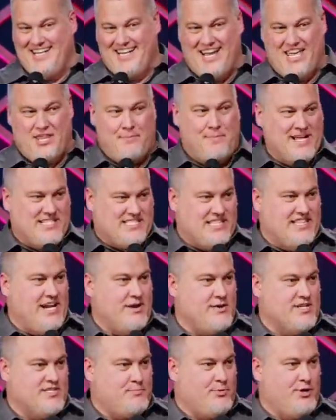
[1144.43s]
yeah, the pizza
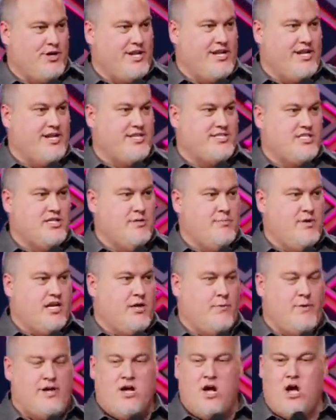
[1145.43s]
there is pretty good too,
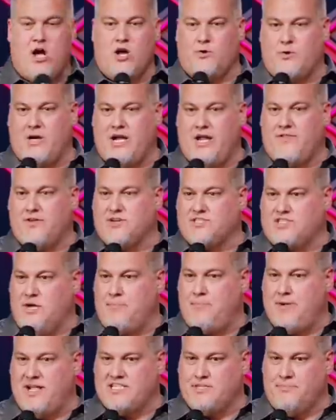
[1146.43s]
but can we all agree there's
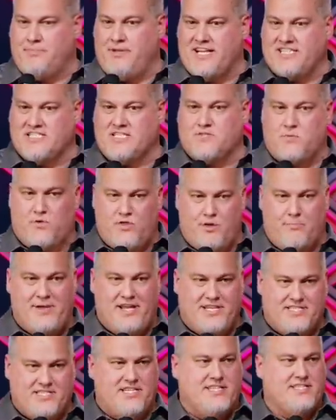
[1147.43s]
some pizza places where the
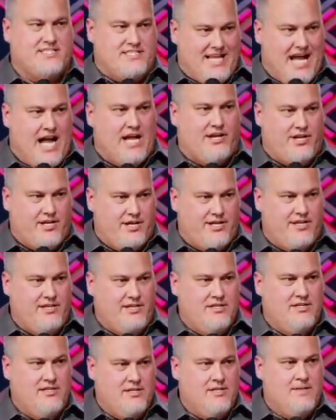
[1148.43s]
pizza is not
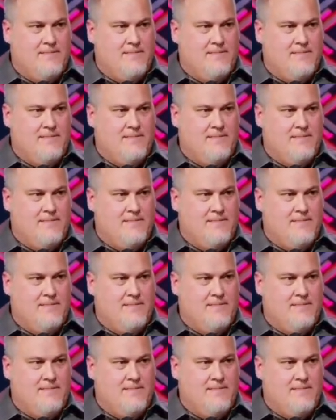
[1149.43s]
good?